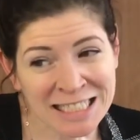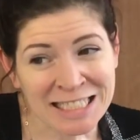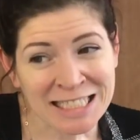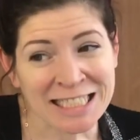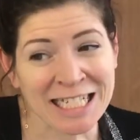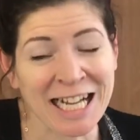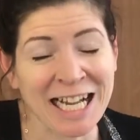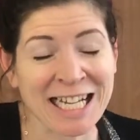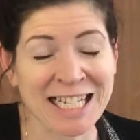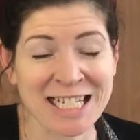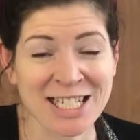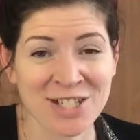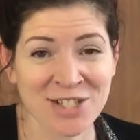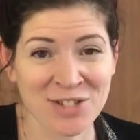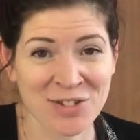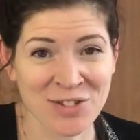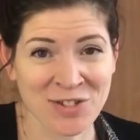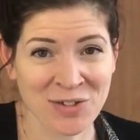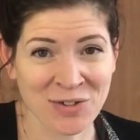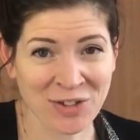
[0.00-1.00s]
I didn't do
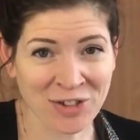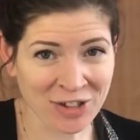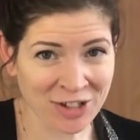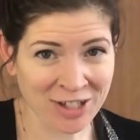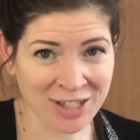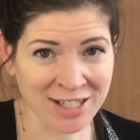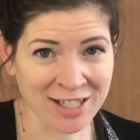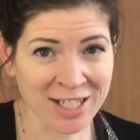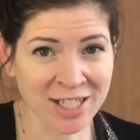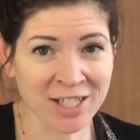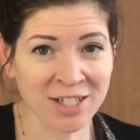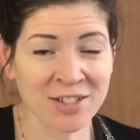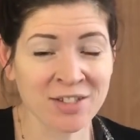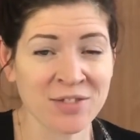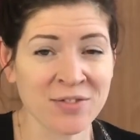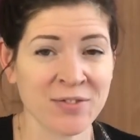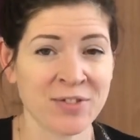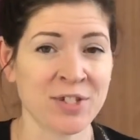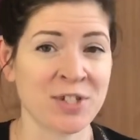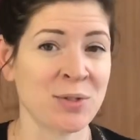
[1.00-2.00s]
so good
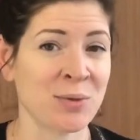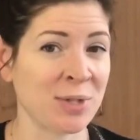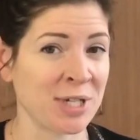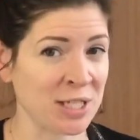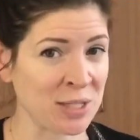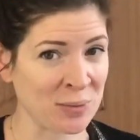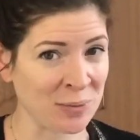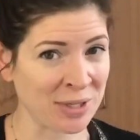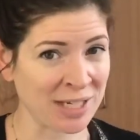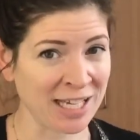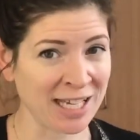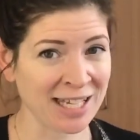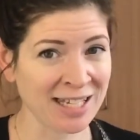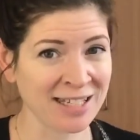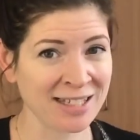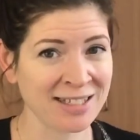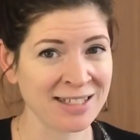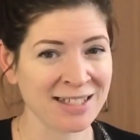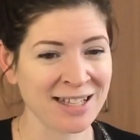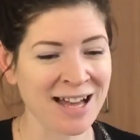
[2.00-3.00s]
for 2020.
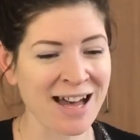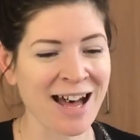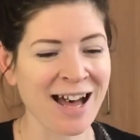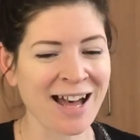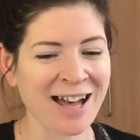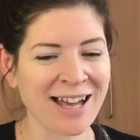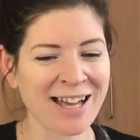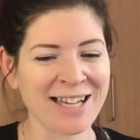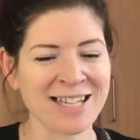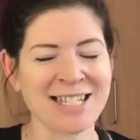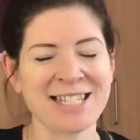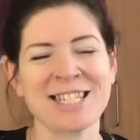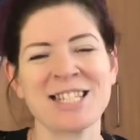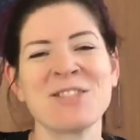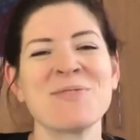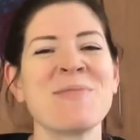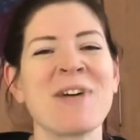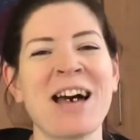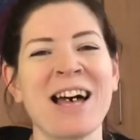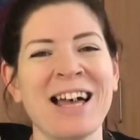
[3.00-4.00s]
I did the
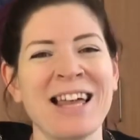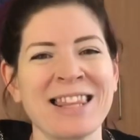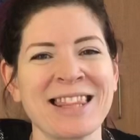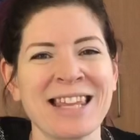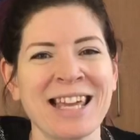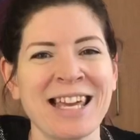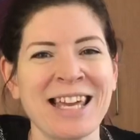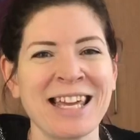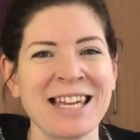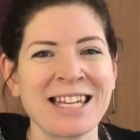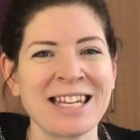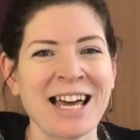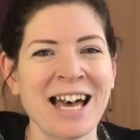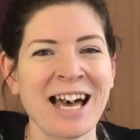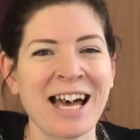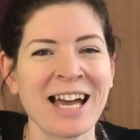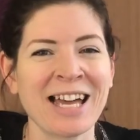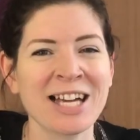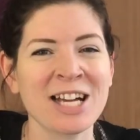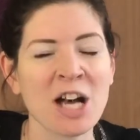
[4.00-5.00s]
math and
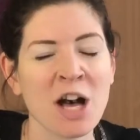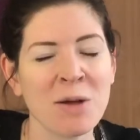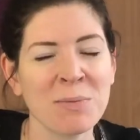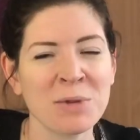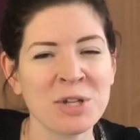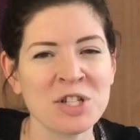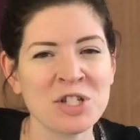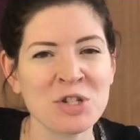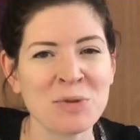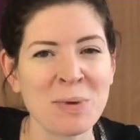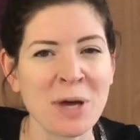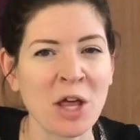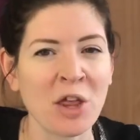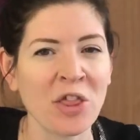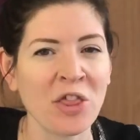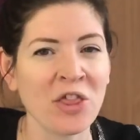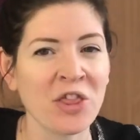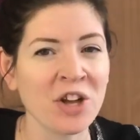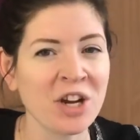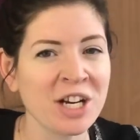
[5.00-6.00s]
I accomplished about
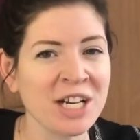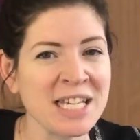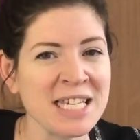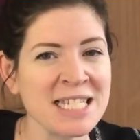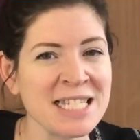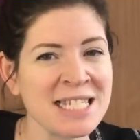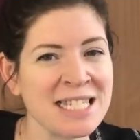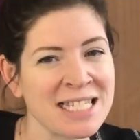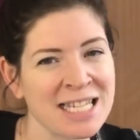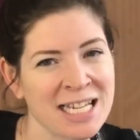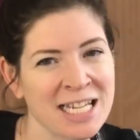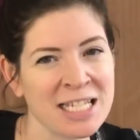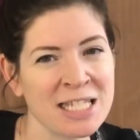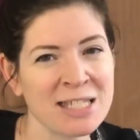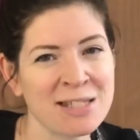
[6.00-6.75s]
36%